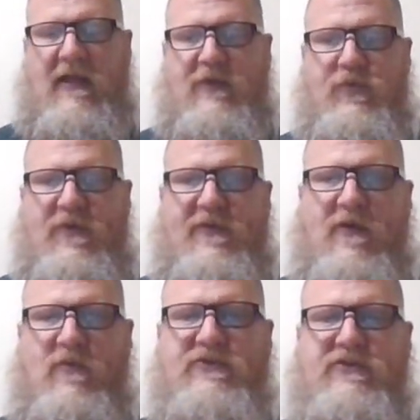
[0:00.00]
is when
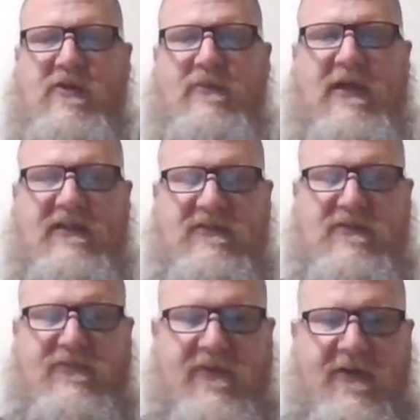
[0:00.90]
there was some kind of
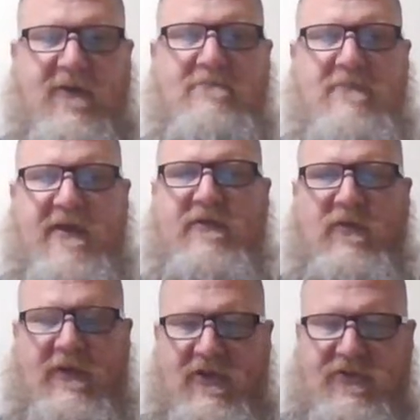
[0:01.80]
severe
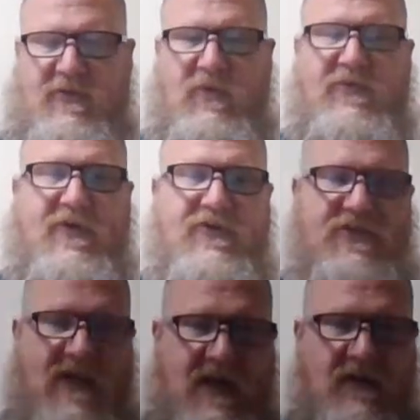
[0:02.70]
medical issue with their
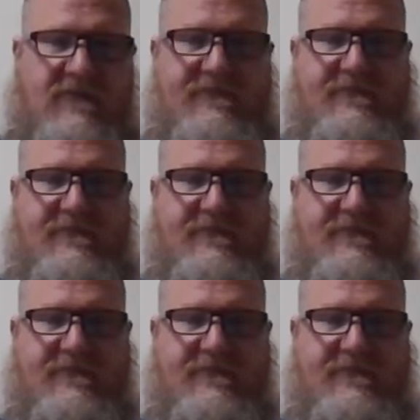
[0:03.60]
child.